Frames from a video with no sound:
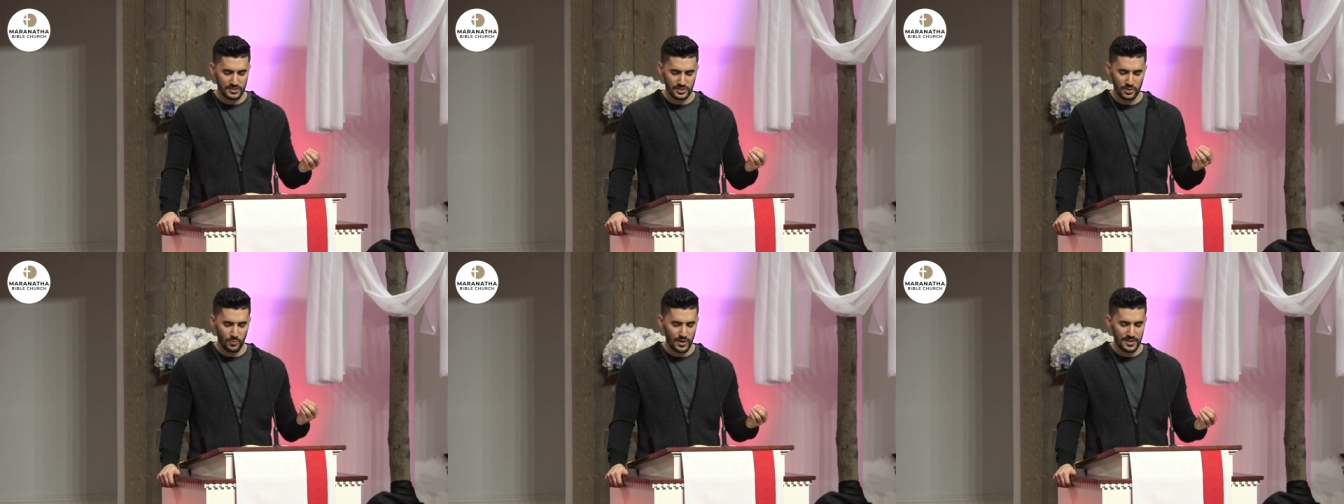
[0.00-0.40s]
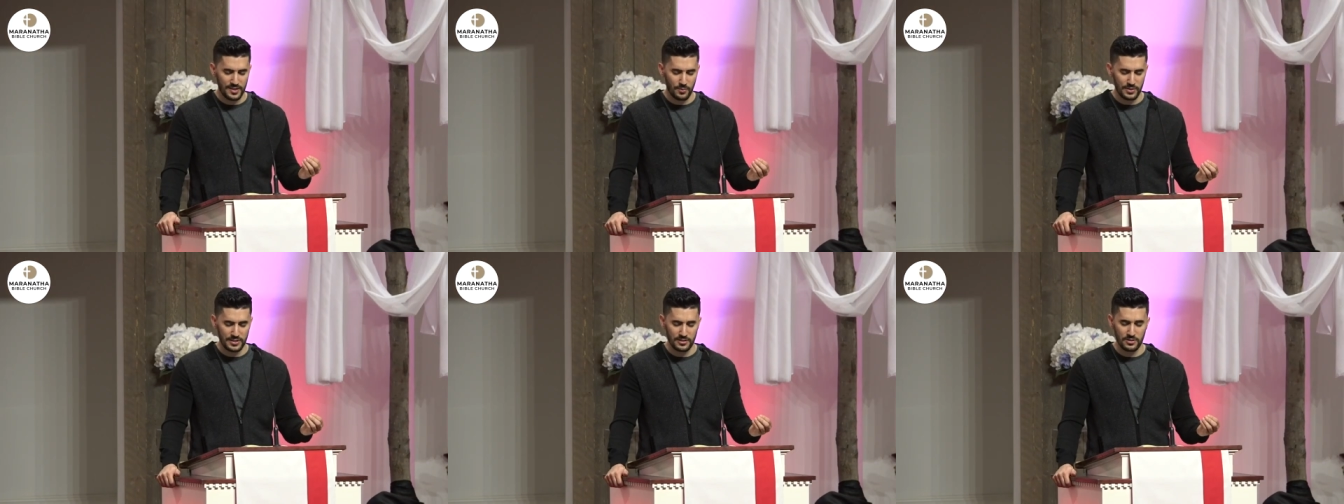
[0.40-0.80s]
to us in a way
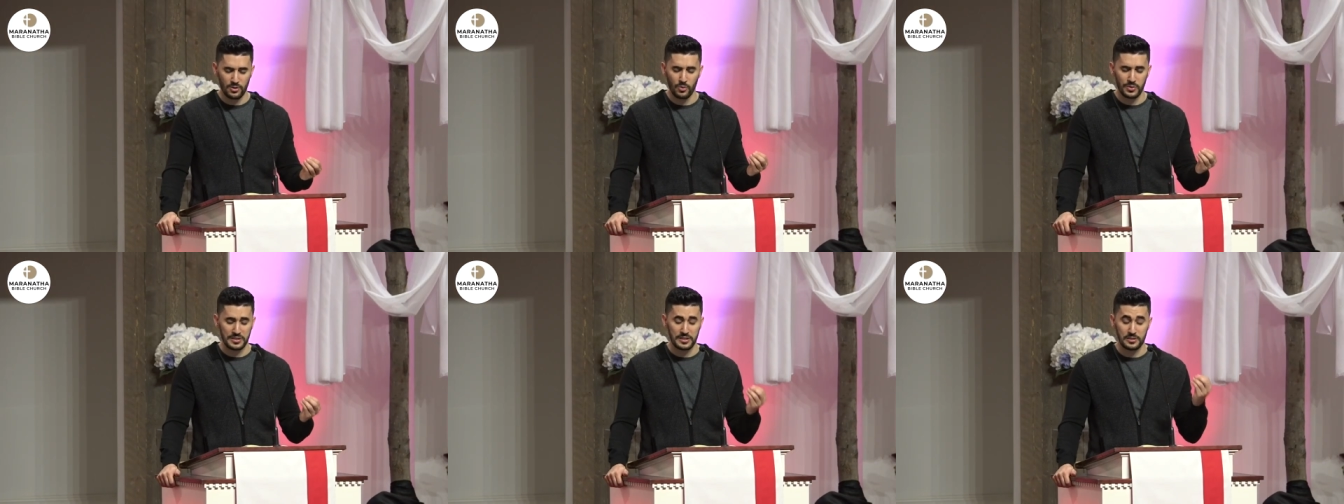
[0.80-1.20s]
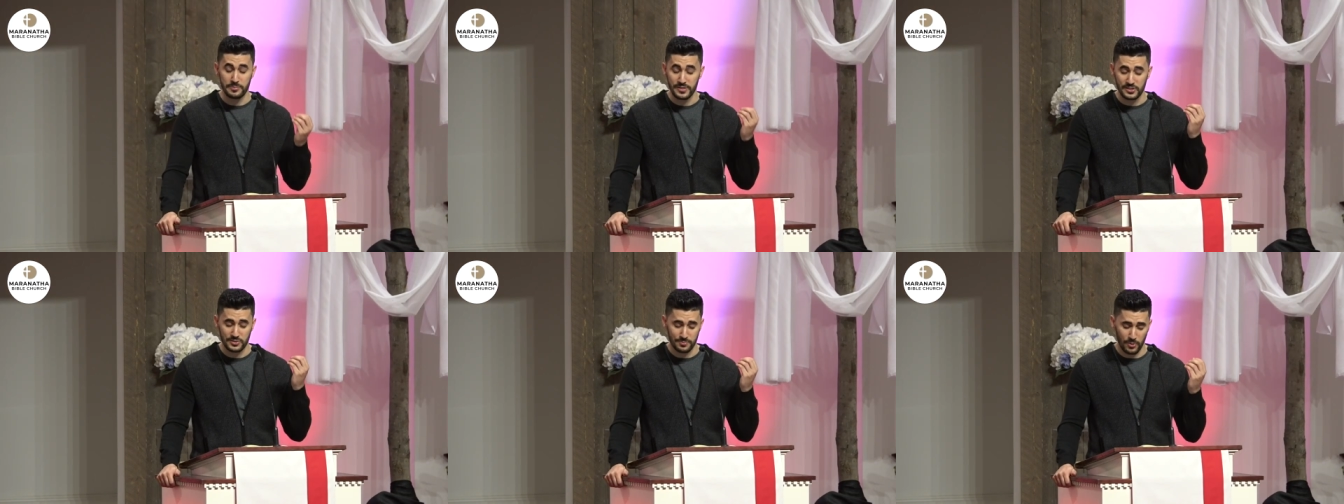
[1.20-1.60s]
that we didn't know we need
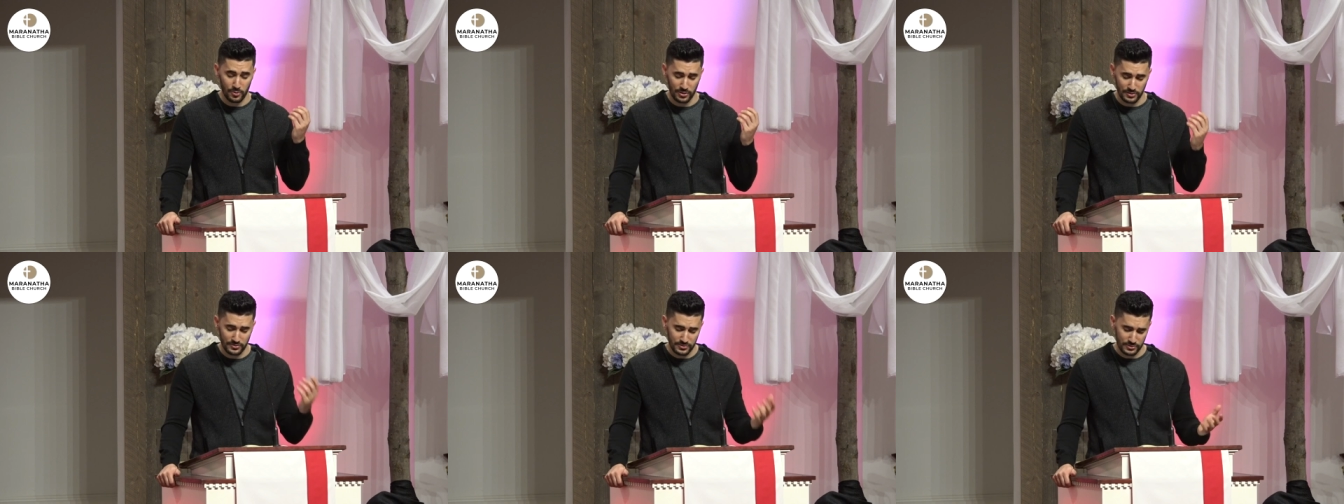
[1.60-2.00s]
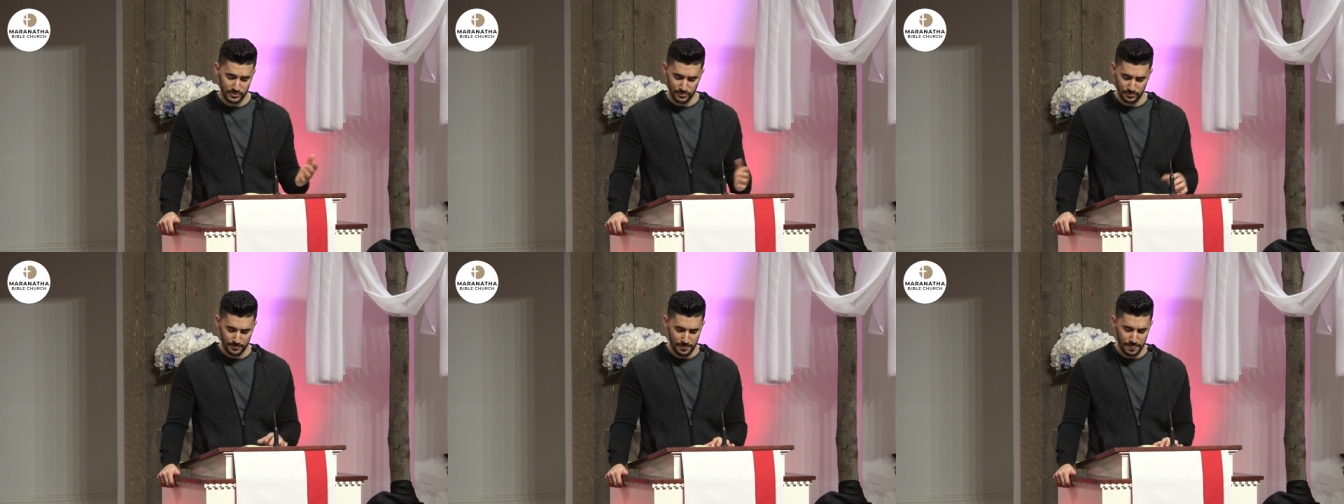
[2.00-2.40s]
to be spoken
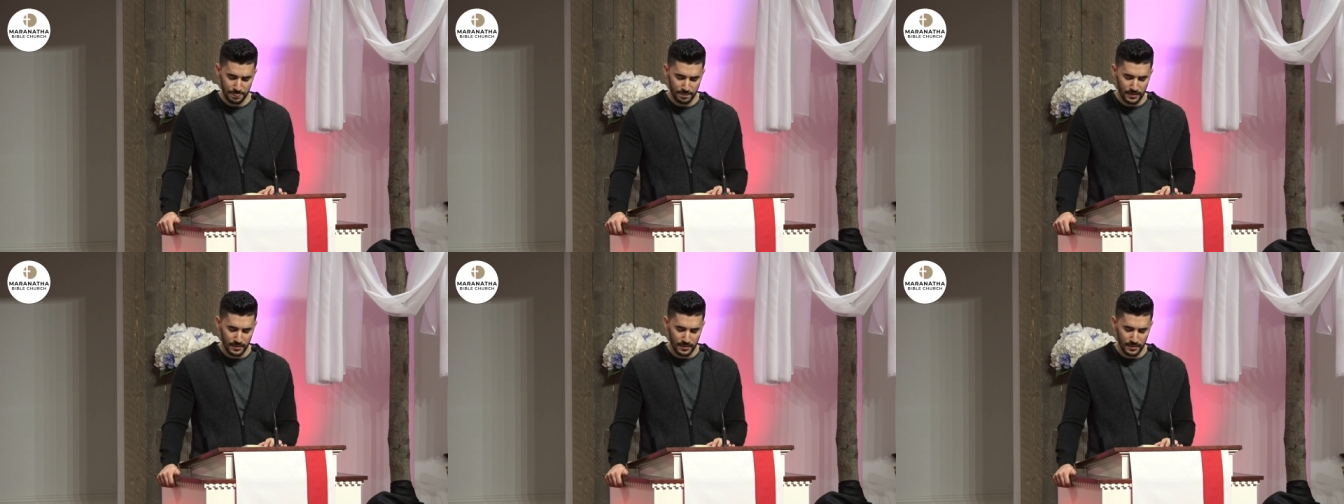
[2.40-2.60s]
to.